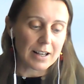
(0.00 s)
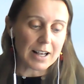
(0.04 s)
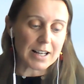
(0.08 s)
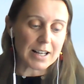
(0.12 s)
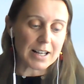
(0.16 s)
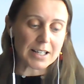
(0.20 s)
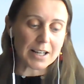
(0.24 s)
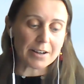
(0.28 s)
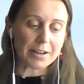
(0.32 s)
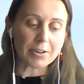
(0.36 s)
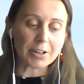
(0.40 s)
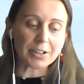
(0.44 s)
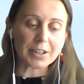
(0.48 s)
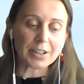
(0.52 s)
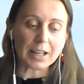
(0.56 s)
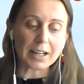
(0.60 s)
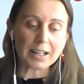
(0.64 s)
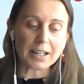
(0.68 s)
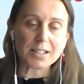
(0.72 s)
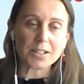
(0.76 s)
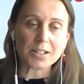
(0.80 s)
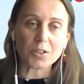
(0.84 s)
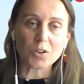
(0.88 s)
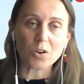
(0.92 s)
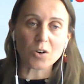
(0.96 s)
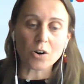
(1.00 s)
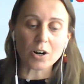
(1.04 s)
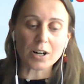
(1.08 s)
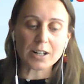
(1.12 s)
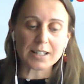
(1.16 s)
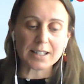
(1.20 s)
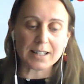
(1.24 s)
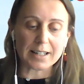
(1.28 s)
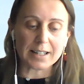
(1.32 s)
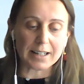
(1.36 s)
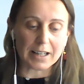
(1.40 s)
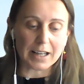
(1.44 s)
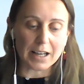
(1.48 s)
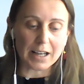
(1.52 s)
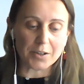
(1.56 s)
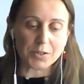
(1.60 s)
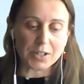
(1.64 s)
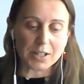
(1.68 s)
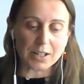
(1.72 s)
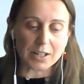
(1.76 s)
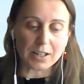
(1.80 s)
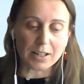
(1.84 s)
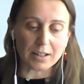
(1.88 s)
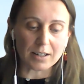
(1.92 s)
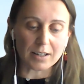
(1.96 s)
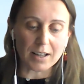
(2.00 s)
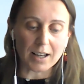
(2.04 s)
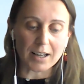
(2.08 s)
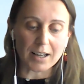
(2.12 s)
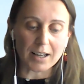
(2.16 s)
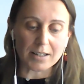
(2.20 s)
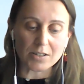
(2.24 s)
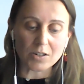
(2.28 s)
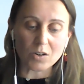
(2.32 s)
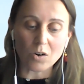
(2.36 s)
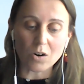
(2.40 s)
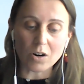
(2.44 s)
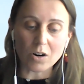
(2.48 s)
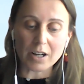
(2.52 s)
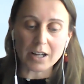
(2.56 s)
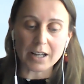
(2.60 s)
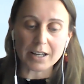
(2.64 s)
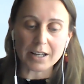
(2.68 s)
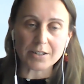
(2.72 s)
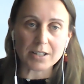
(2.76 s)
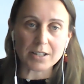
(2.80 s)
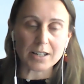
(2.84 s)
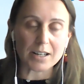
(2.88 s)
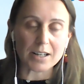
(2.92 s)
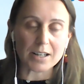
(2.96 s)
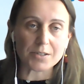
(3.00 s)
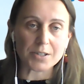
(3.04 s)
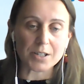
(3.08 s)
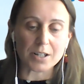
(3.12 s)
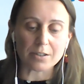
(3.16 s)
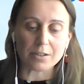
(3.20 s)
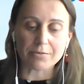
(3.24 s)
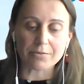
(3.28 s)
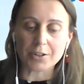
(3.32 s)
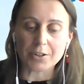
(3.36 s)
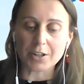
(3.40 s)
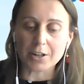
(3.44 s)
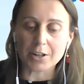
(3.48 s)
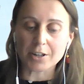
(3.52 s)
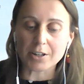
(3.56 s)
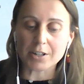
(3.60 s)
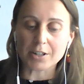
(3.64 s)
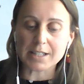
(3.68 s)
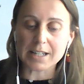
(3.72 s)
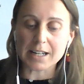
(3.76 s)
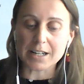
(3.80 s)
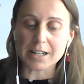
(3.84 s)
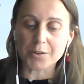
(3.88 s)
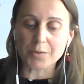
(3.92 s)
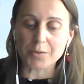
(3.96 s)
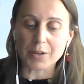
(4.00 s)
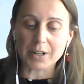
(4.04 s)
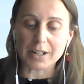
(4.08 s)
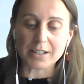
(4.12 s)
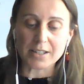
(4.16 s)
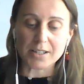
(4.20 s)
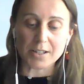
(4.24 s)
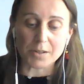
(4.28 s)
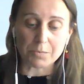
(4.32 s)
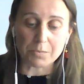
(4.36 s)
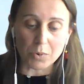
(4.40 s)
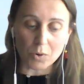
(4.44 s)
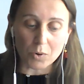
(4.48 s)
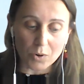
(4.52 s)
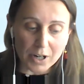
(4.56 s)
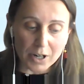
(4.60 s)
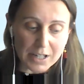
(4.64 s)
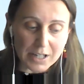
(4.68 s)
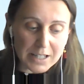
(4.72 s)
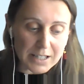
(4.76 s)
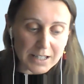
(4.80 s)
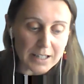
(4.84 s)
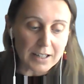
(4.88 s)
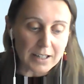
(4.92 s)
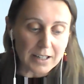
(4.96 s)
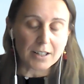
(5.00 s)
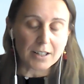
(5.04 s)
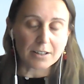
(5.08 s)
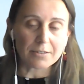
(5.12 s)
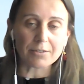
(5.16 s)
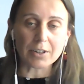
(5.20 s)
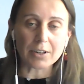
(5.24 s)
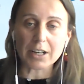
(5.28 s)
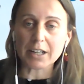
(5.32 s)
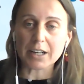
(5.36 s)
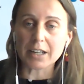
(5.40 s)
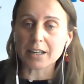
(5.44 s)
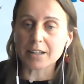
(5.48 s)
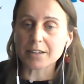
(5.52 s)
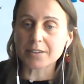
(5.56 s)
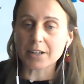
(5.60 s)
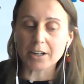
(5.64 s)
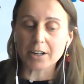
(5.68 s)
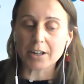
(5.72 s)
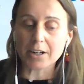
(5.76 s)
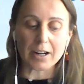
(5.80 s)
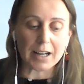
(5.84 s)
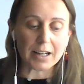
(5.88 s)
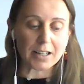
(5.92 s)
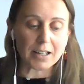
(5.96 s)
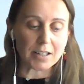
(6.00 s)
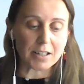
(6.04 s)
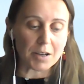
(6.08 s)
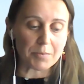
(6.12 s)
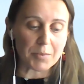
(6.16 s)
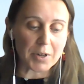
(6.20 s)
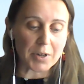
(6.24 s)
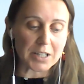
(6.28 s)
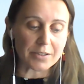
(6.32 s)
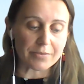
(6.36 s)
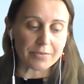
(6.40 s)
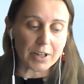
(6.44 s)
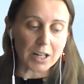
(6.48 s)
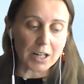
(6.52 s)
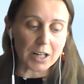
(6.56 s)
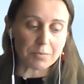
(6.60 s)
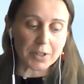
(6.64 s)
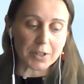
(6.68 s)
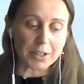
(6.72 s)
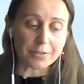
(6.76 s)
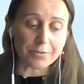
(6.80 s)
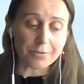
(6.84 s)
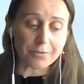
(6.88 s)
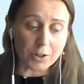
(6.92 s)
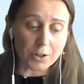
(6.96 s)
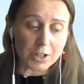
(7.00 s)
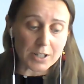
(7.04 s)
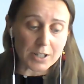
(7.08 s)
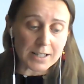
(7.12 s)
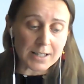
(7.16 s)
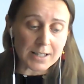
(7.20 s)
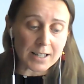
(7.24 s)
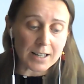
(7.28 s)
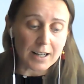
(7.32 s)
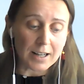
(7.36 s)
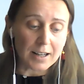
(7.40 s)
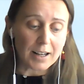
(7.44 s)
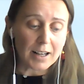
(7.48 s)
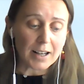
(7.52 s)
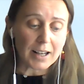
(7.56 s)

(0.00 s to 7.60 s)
As ever, thanks to Cork City Council and Cork County Council for their continuing support via their economic development funds.